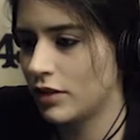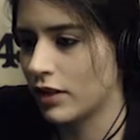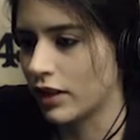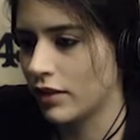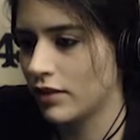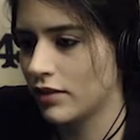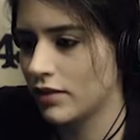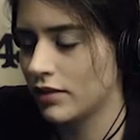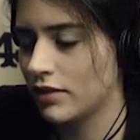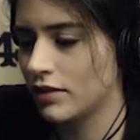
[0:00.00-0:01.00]
Okay.
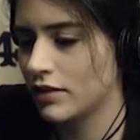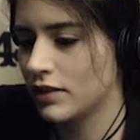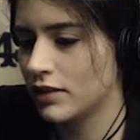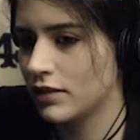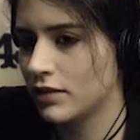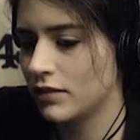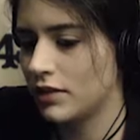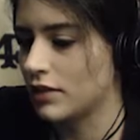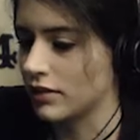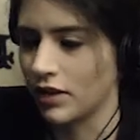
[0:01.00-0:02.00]

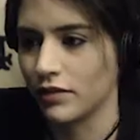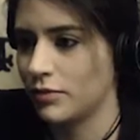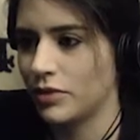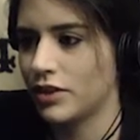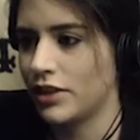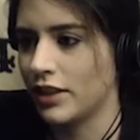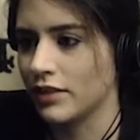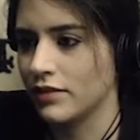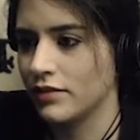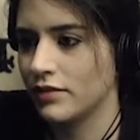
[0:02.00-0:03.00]
We discovered more shit.